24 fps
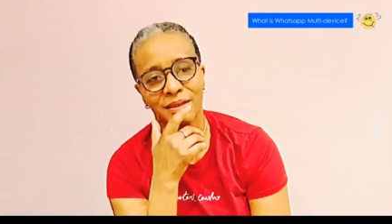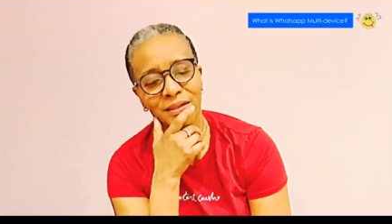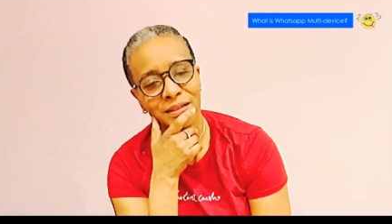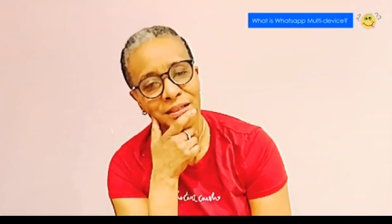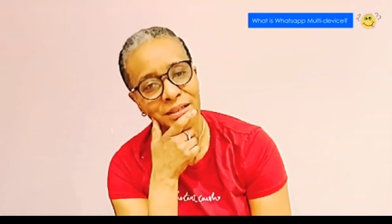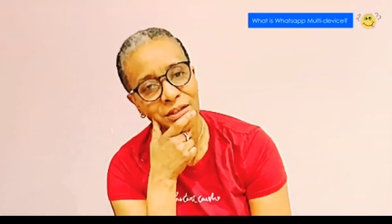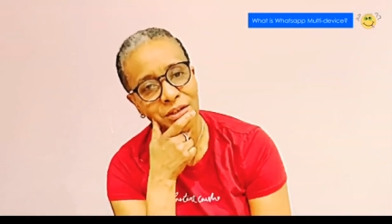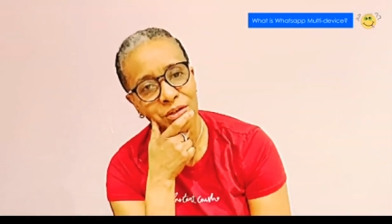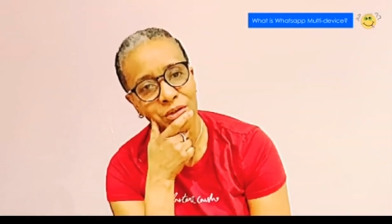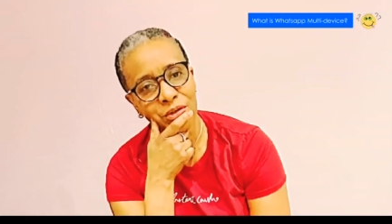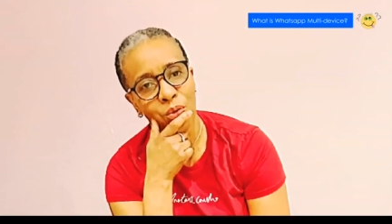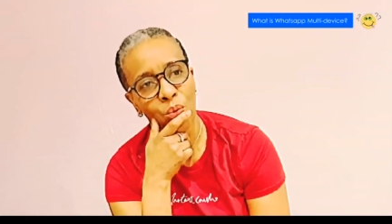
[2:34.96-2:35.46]

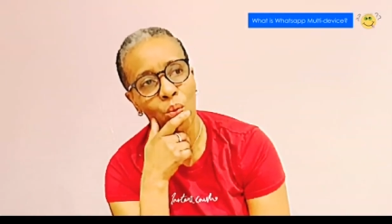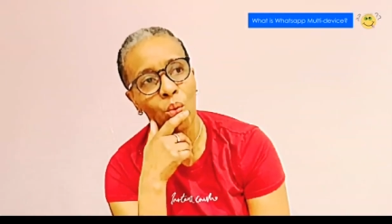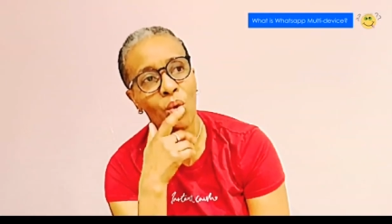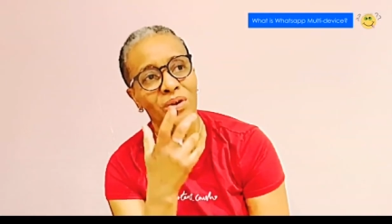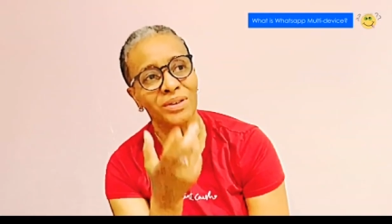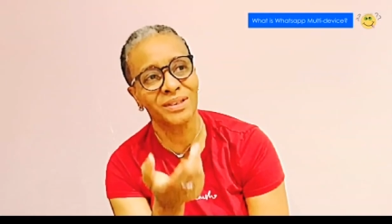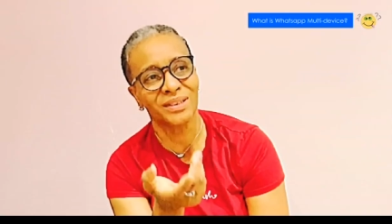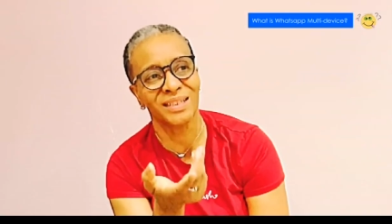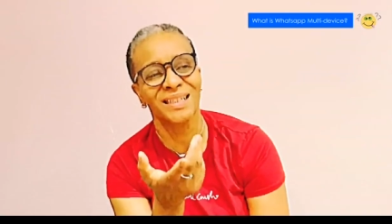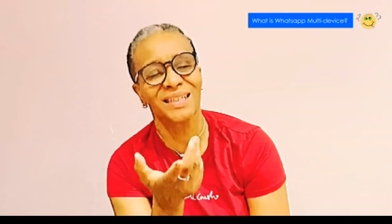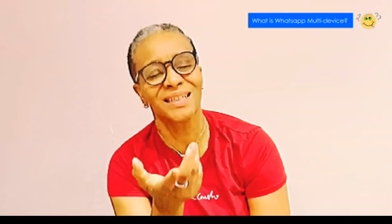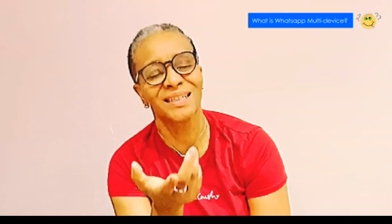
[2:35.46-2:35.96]
continue.
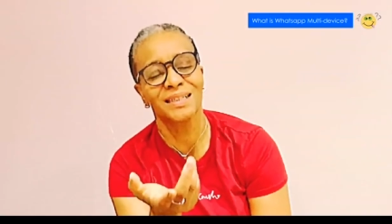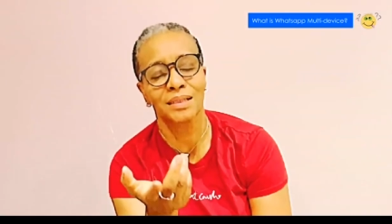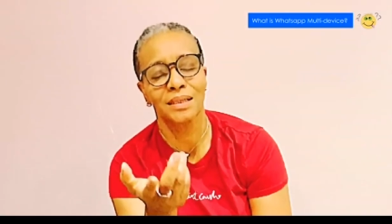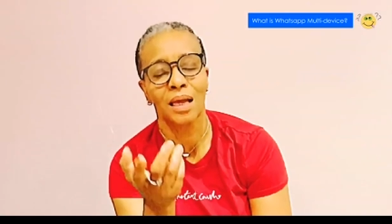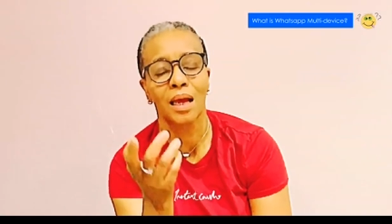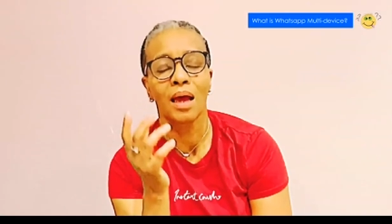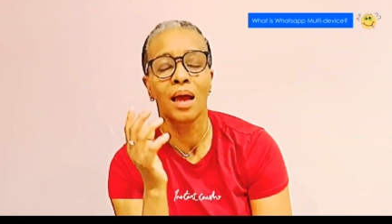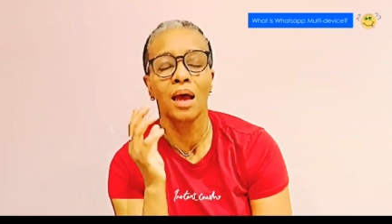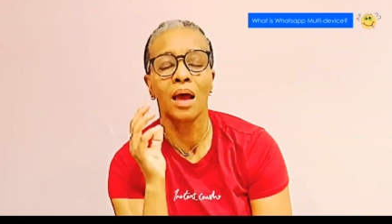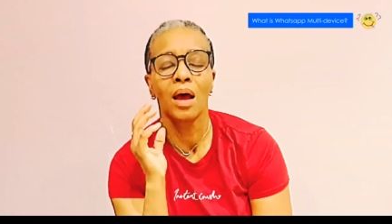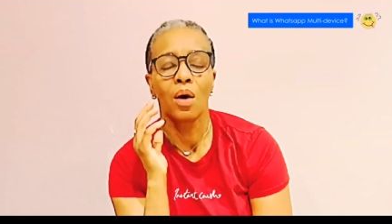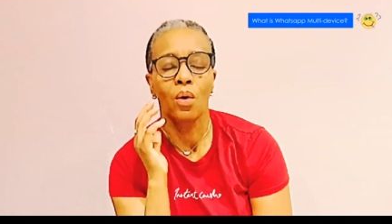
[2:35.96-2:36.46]
What is
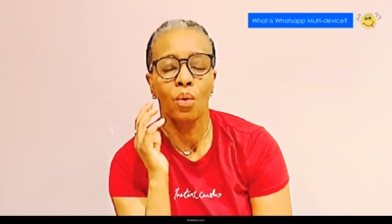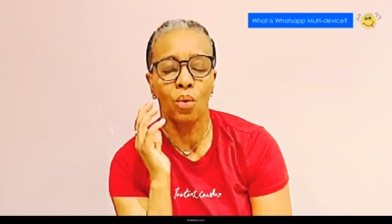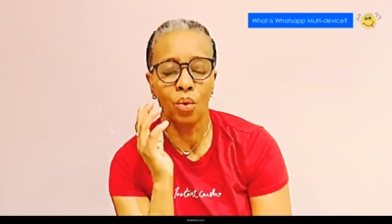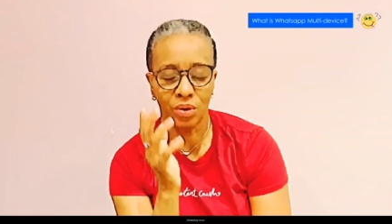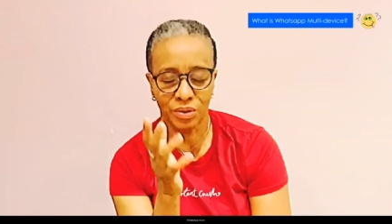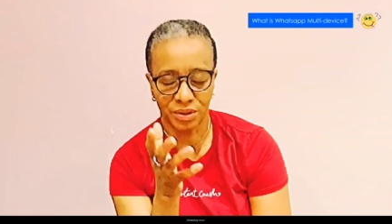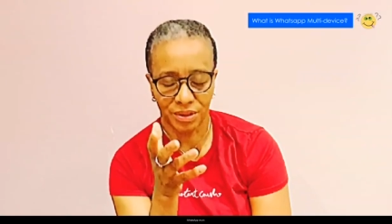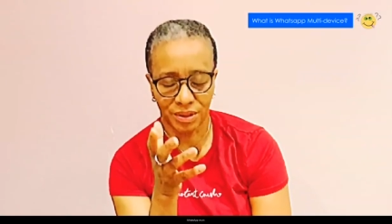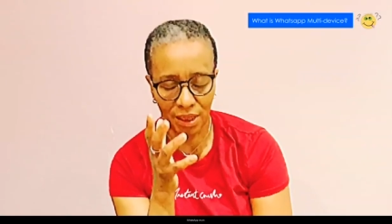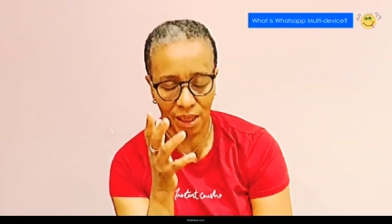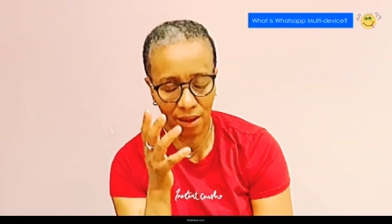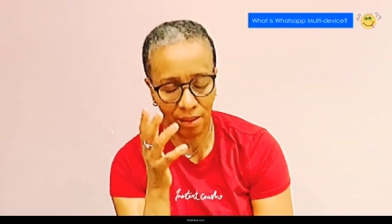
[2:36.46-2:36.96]

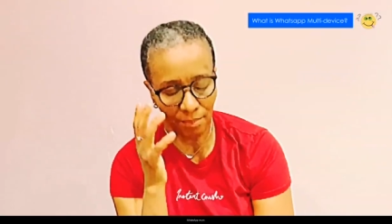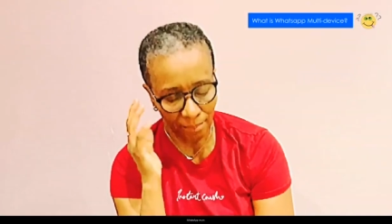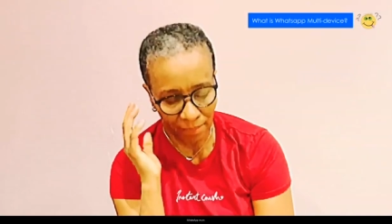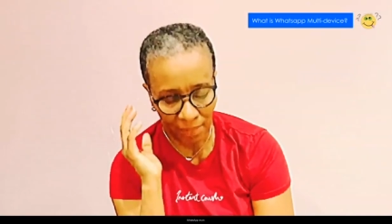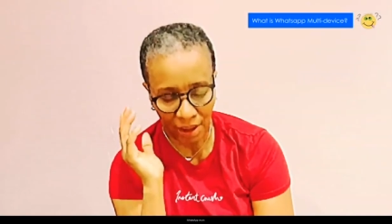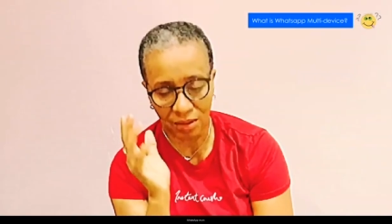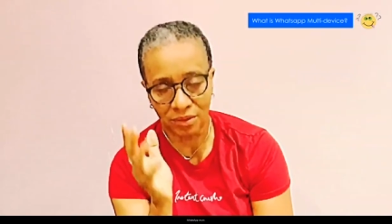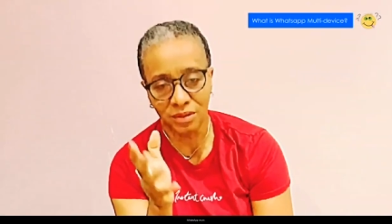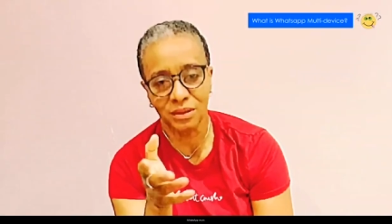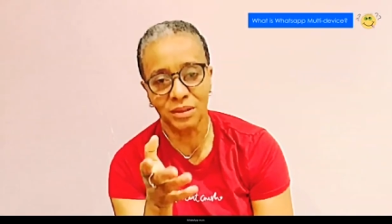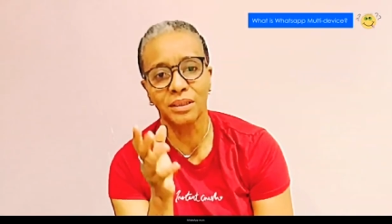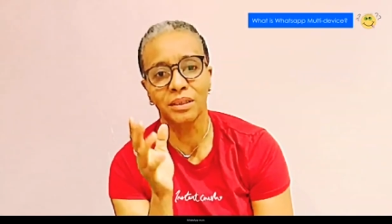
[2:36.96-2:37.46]
WhatsApp
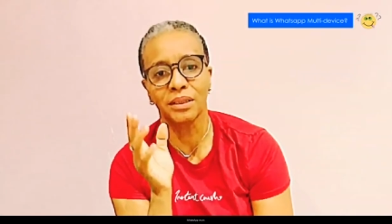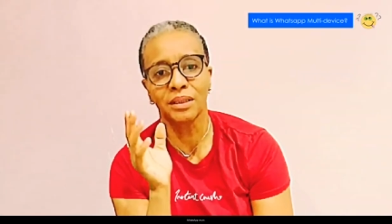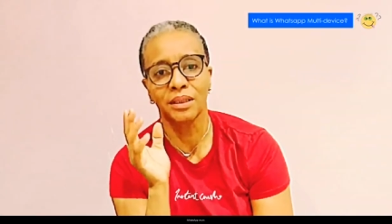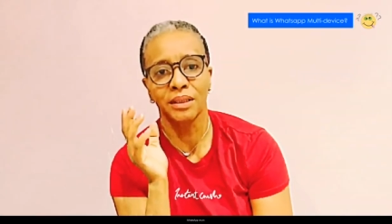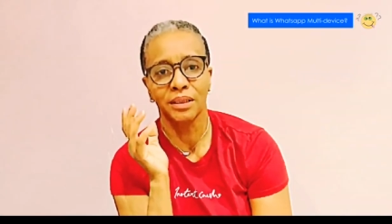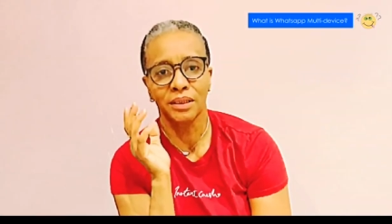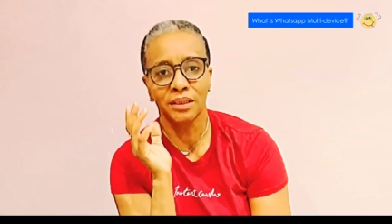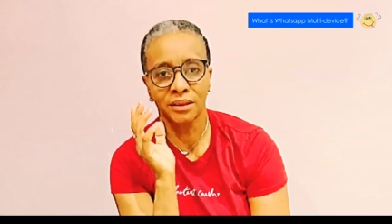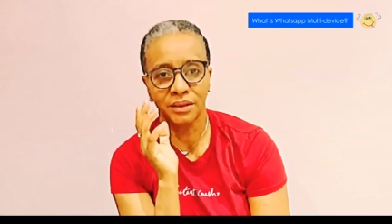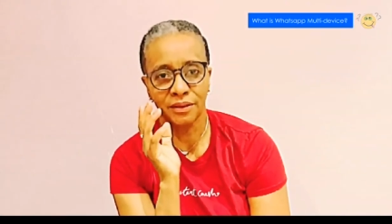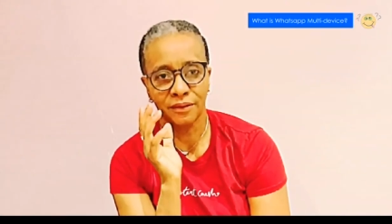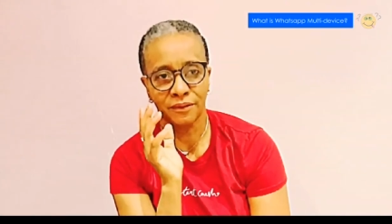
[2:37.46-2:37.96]

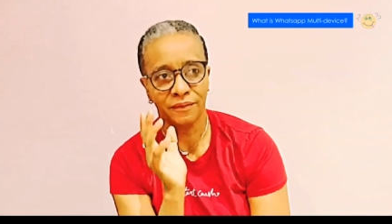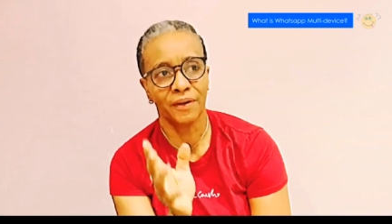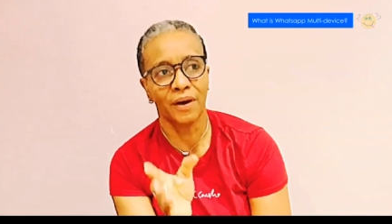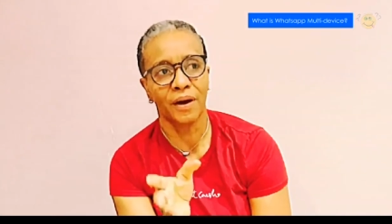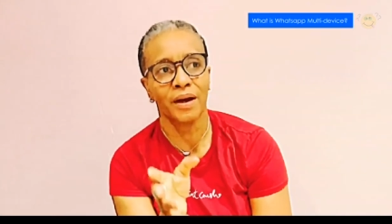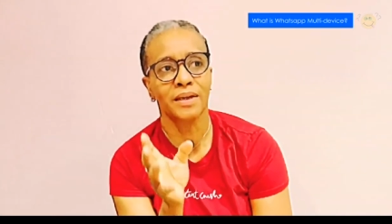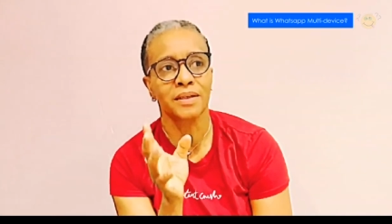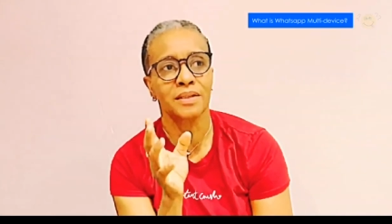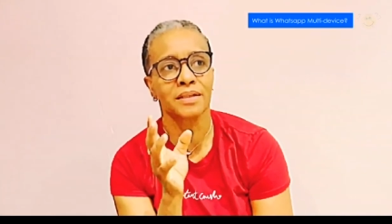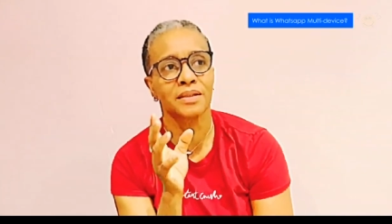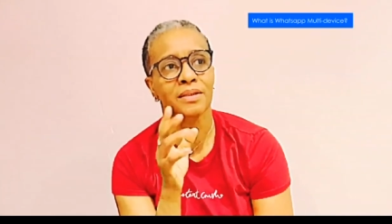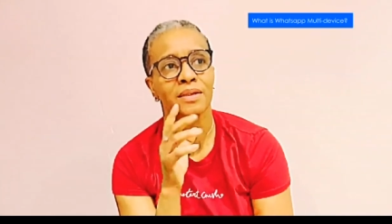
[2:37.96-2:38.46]

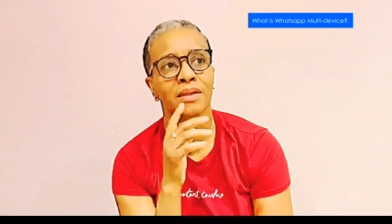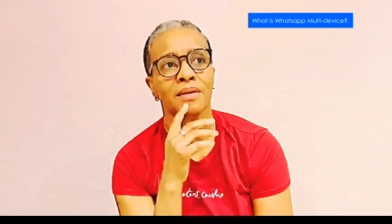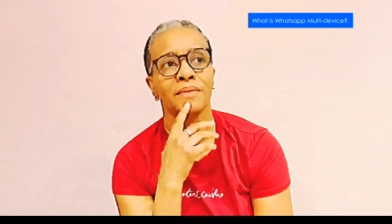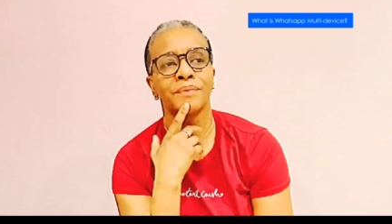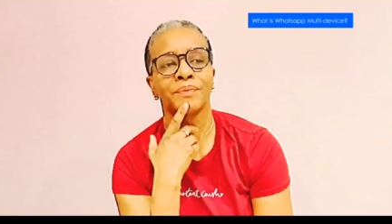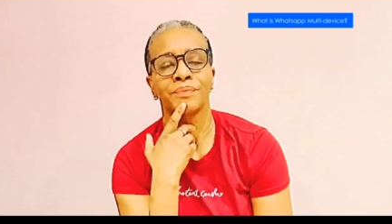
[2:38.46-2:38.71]
multi-device?